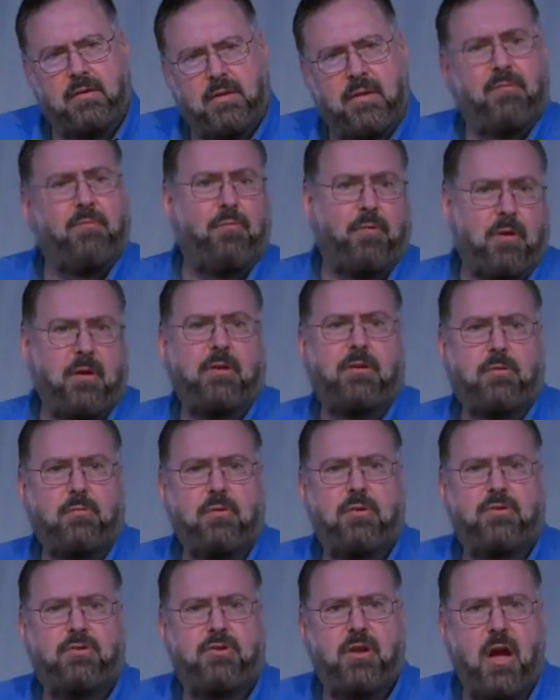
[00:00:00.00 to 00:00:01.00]
Didn't really
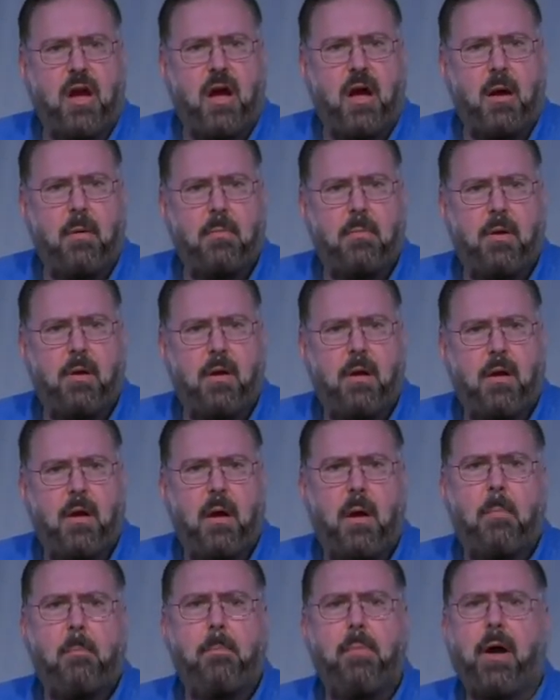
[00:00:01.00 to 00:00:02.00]
do its job.
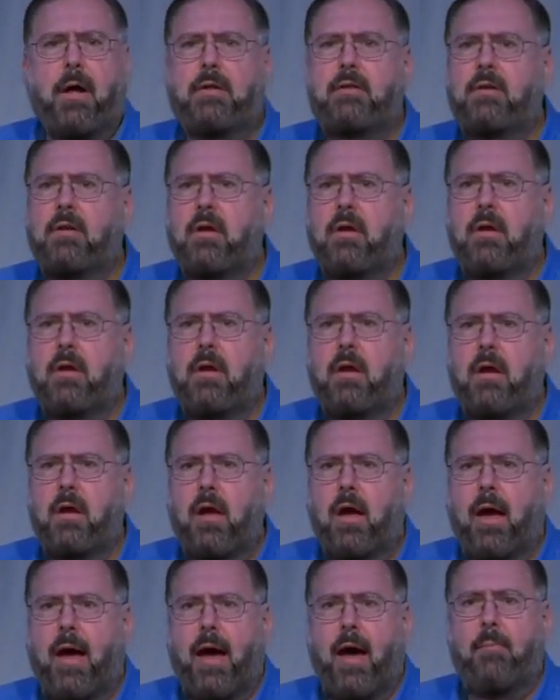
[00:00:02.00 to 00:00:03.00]
But
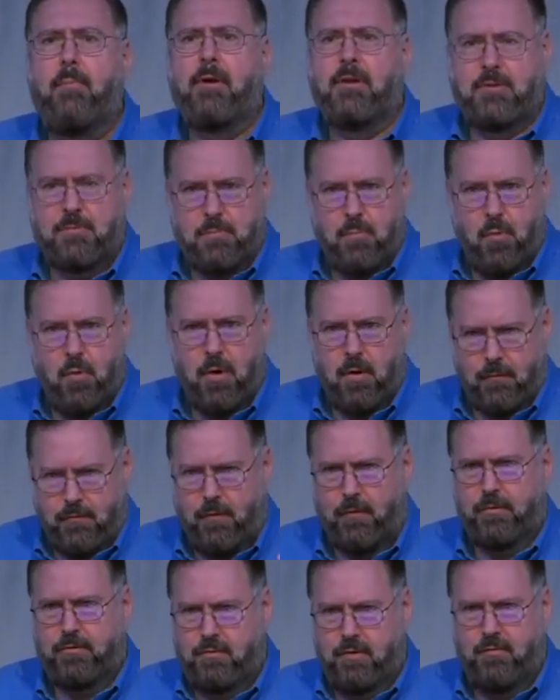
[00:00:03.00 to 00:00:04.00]
how much more,
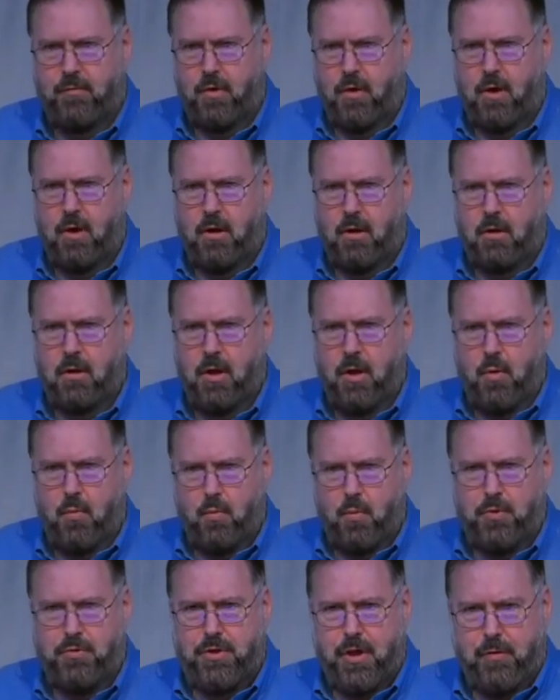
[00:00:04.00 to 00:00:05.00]
first of all,
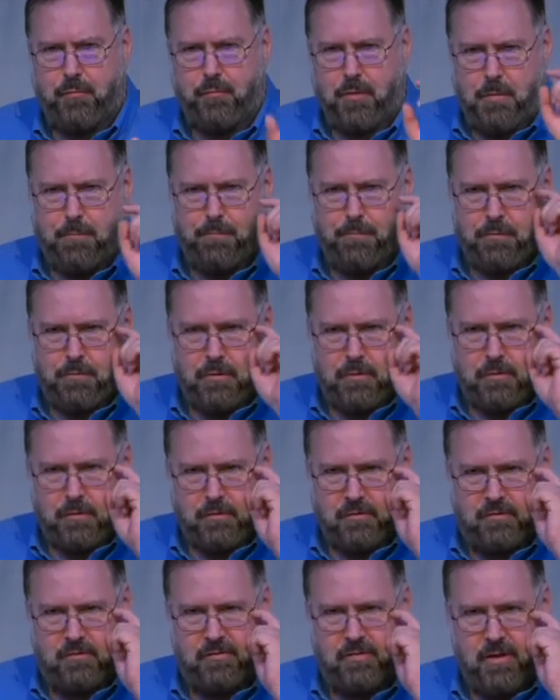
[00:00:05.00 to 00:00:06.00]
would they
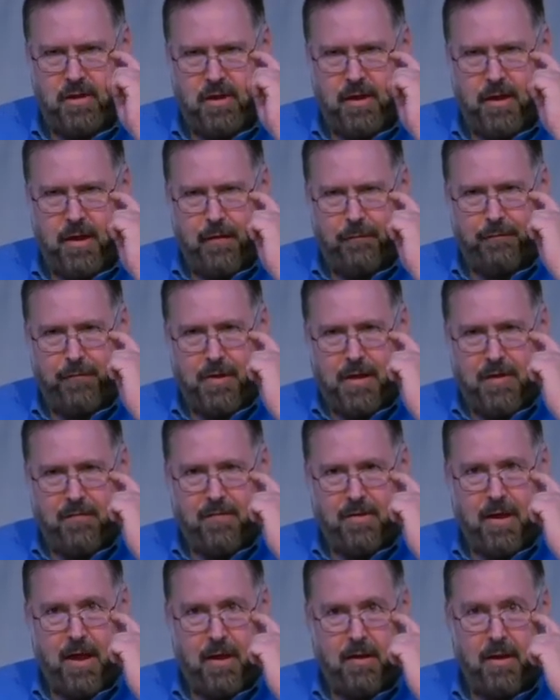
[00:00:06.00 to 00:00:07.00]
reproduce if they
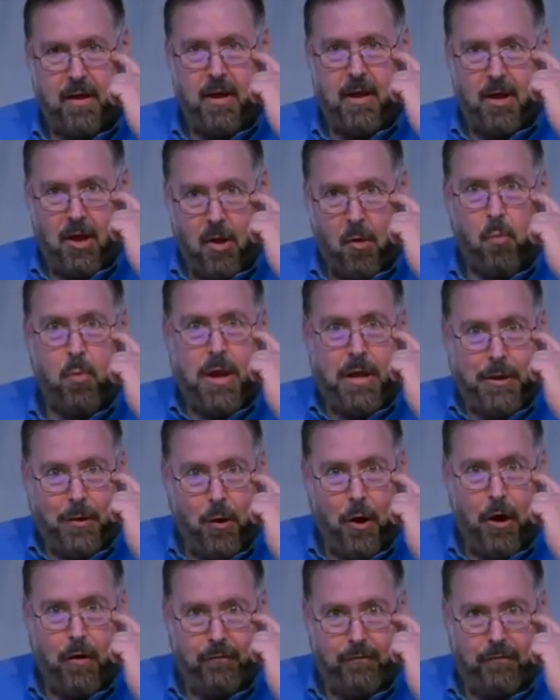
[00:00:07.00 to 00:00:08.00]
even had a week
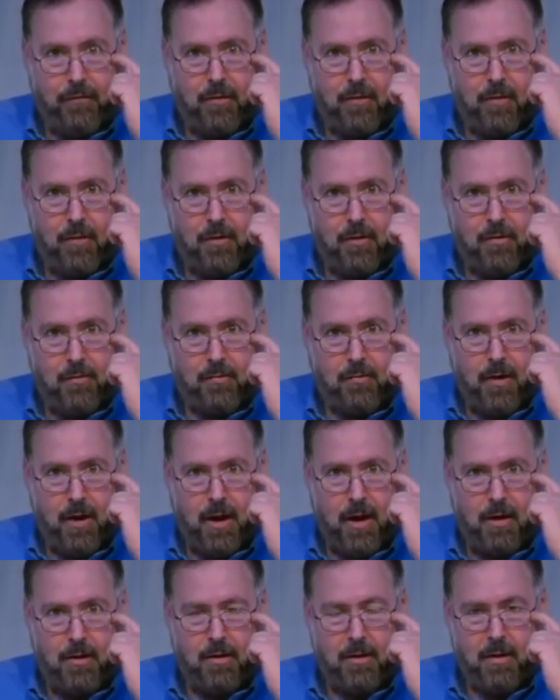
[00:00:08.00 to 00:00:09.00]
off,
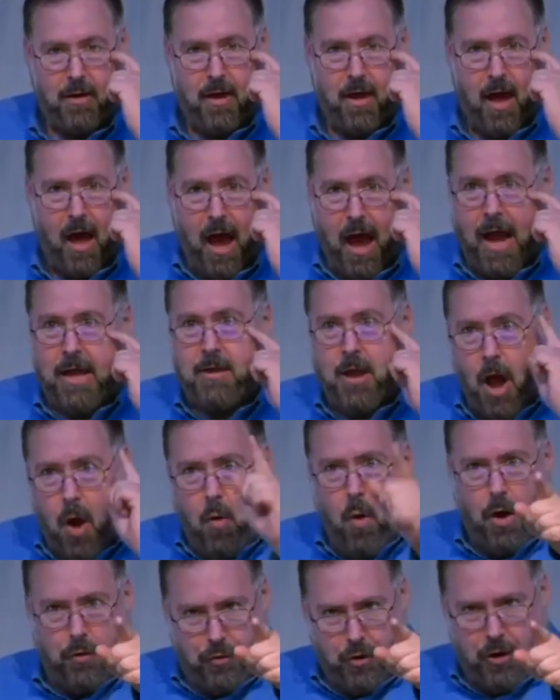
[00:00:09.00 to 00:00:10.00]
right? I
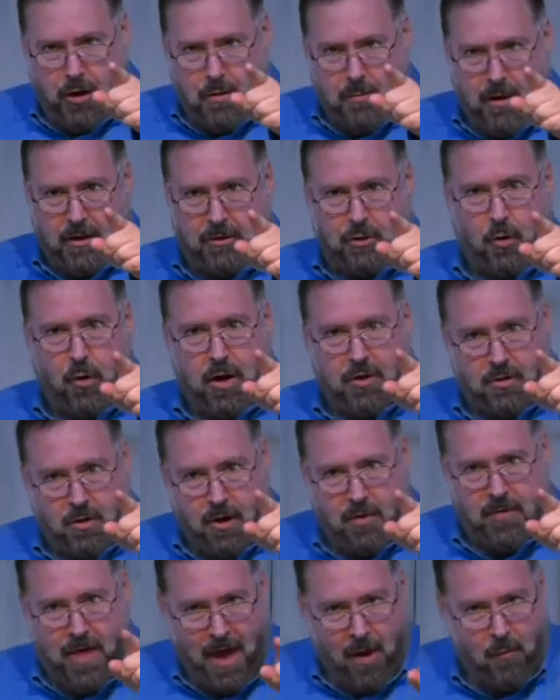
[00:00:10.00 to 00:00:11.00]
know what they're going to be doing
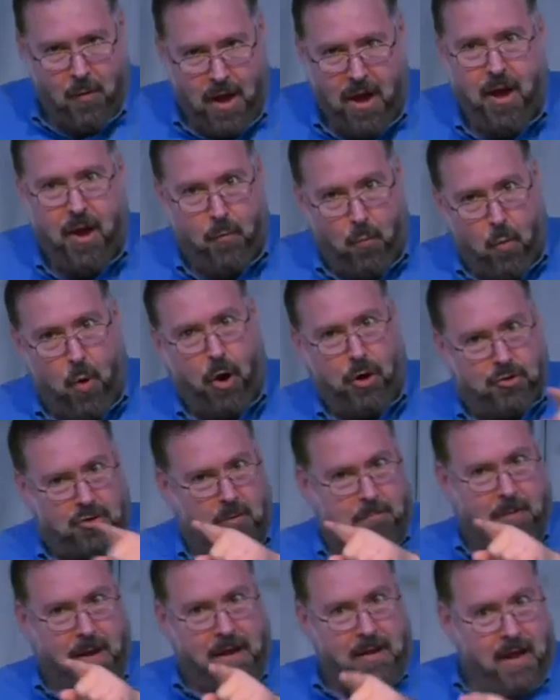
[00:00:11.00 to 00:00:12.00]
during that week.
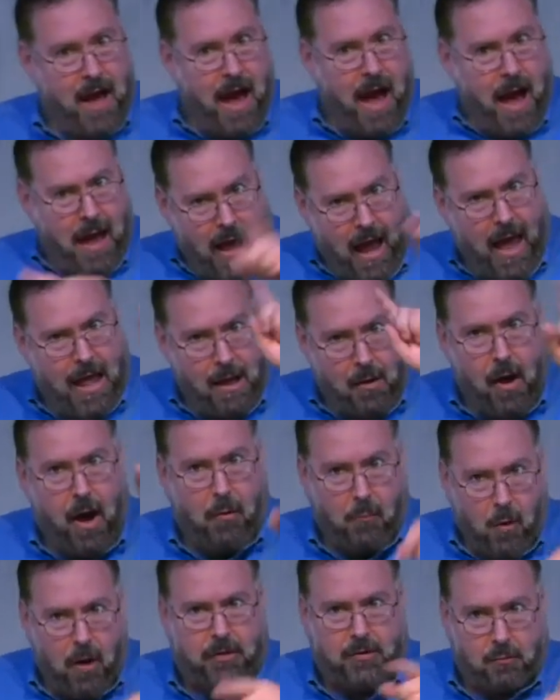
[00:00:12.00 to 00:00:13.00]
Worshiping
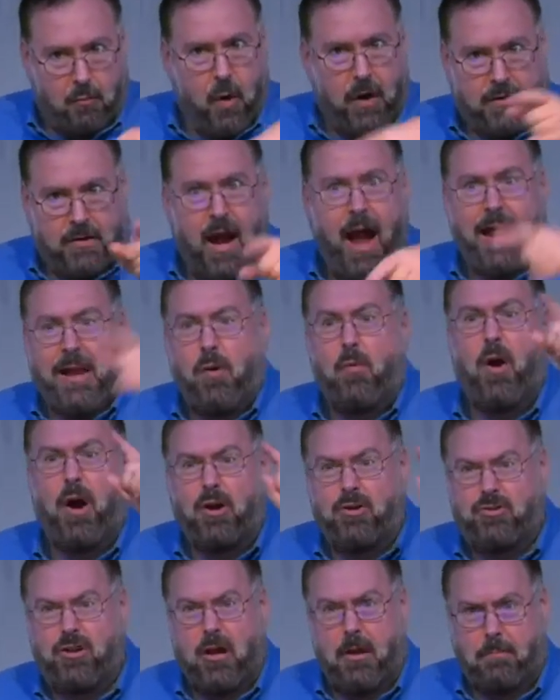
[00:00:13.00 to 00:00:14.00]
God. What kind of
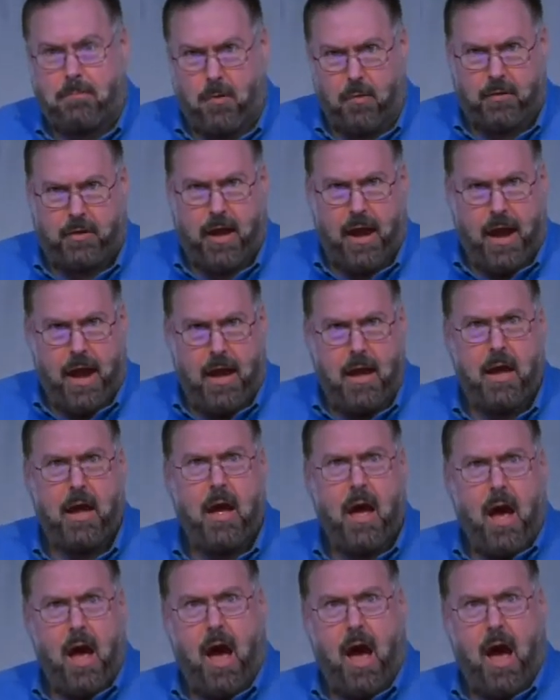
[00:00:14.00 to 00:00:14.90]
worship, okay?